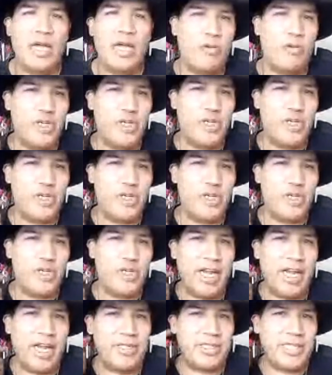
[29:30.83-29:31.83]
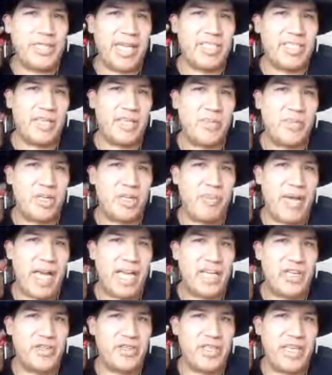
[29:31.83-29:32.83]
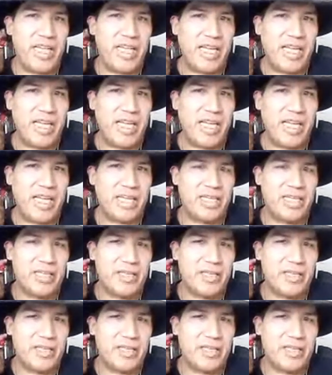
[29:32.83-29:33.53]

Now, when your hair stands up on the back of your neck,